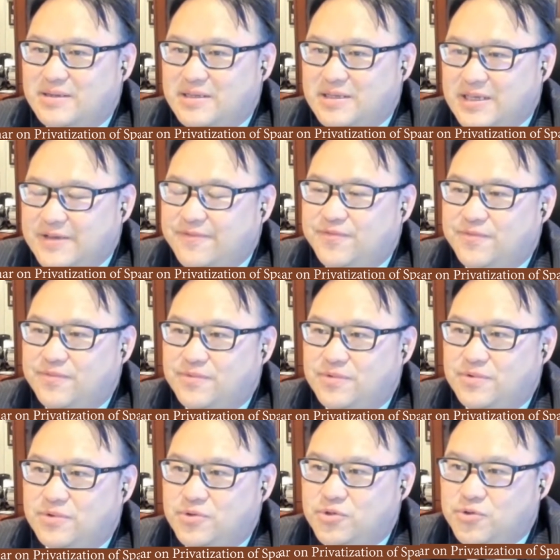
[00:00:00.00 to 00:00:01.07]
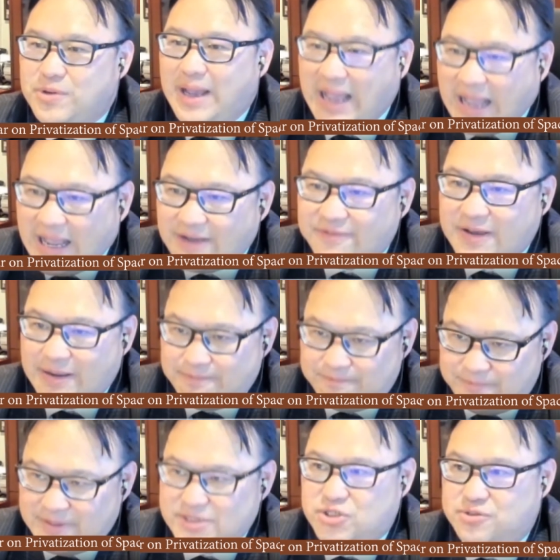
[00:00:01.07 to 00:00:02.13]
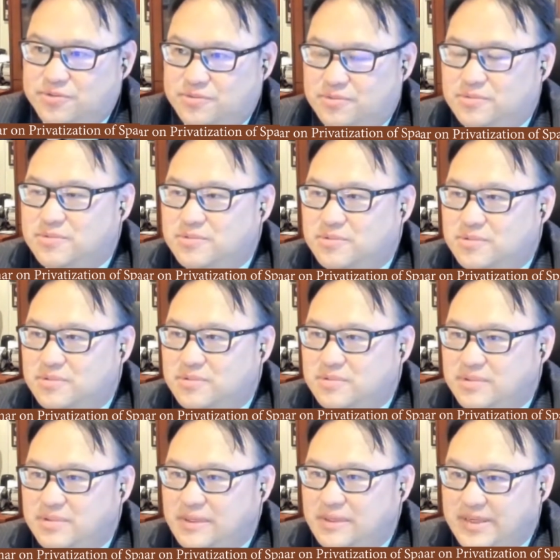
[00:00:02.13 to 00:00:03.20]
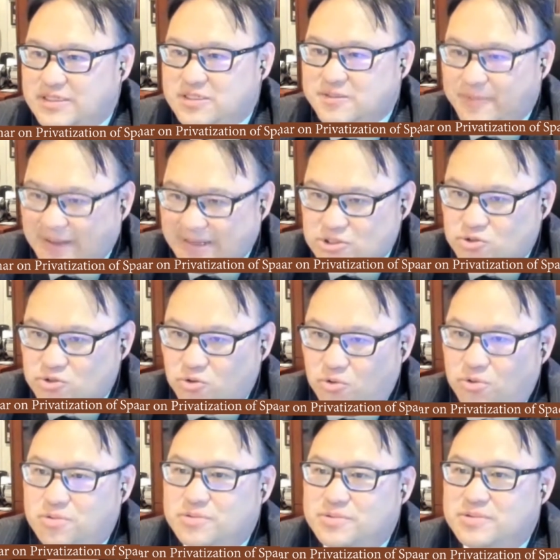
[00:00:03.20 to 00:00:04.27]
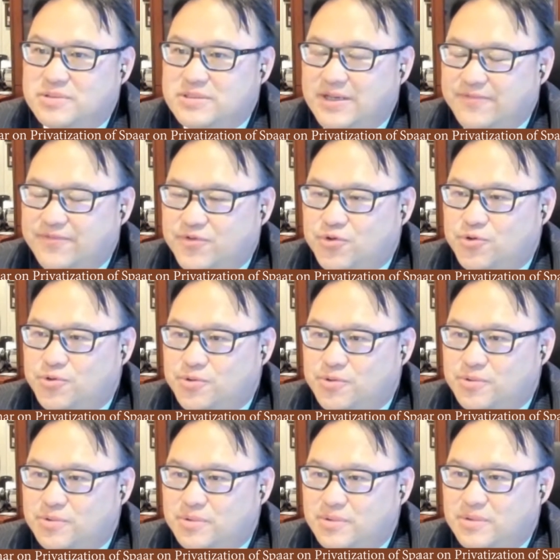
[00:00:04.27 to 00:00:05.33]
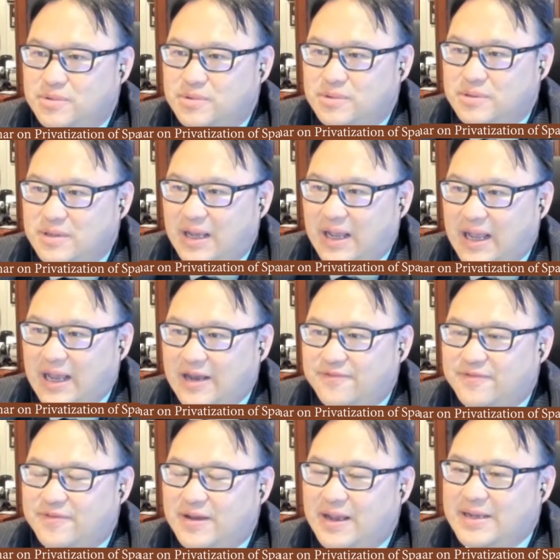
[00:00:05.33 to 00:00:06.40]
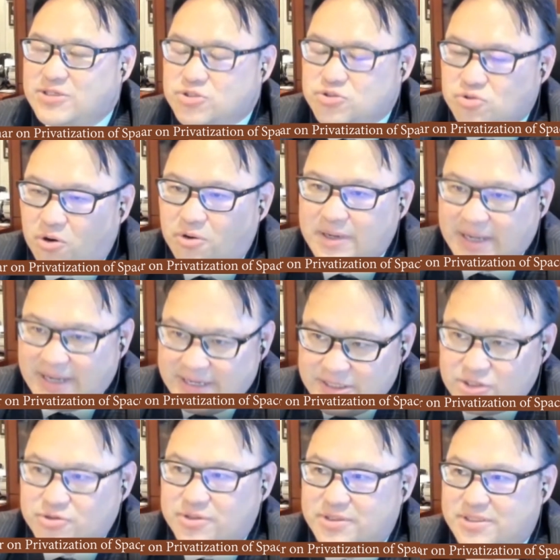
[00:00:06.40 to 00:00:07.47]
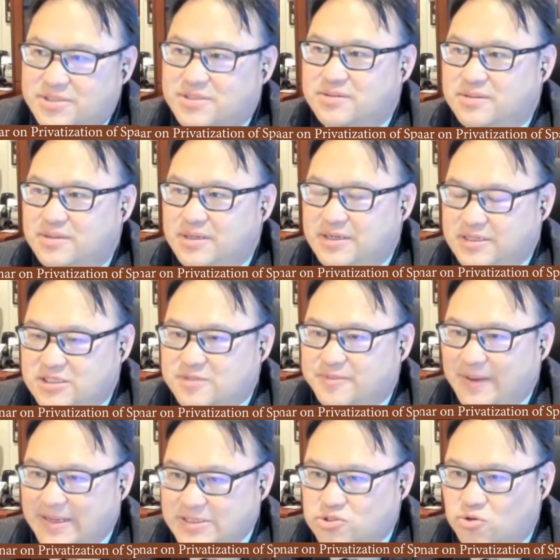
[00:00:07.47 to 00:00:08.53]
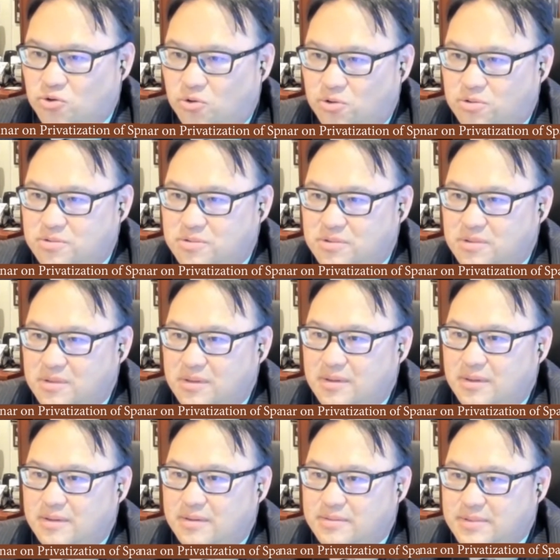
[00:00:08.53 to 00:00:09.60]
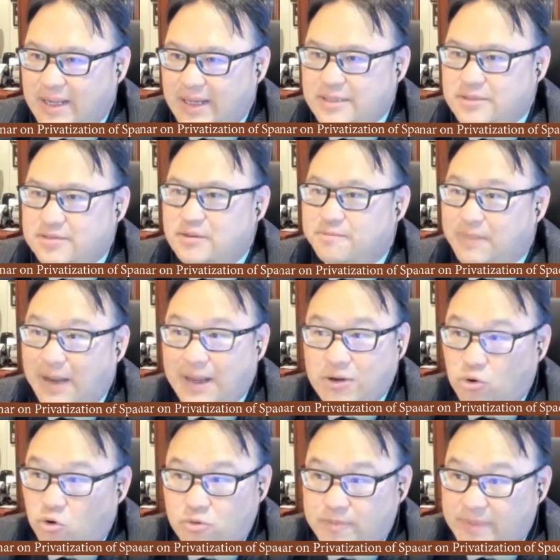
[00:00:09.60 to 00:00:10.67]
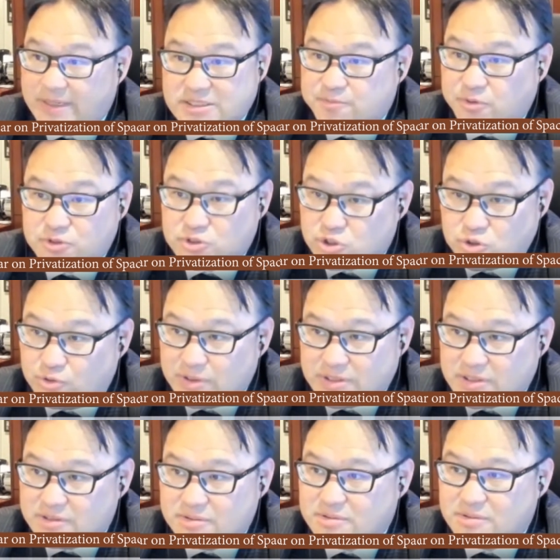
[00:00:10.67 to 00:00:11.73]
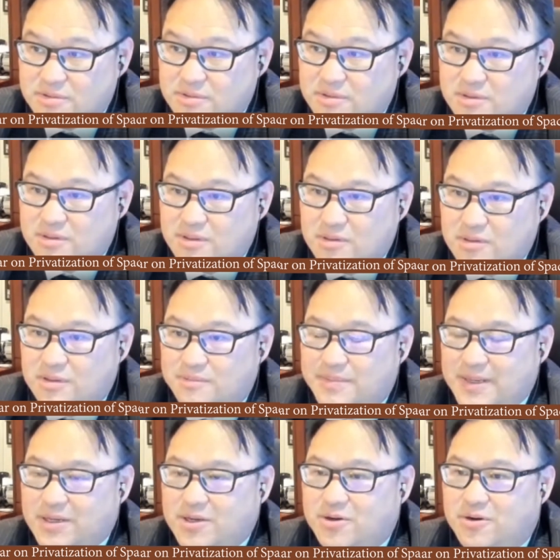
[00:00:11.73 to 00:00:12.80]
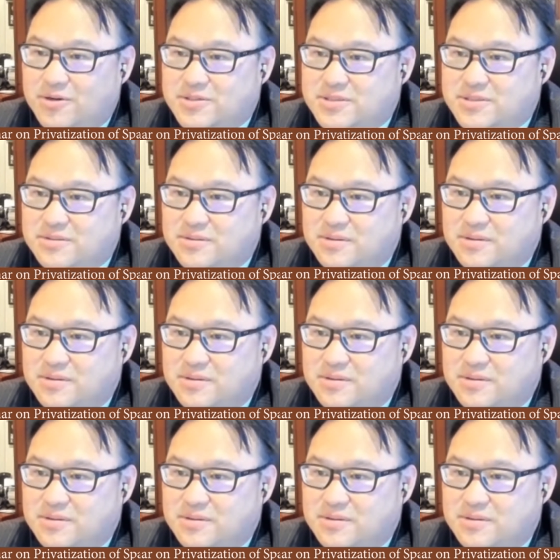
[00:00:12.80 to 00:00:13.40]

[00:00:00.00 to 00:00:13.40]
if you have ambition in space law, if you have a strong interest in space law, then by all means pursue it, because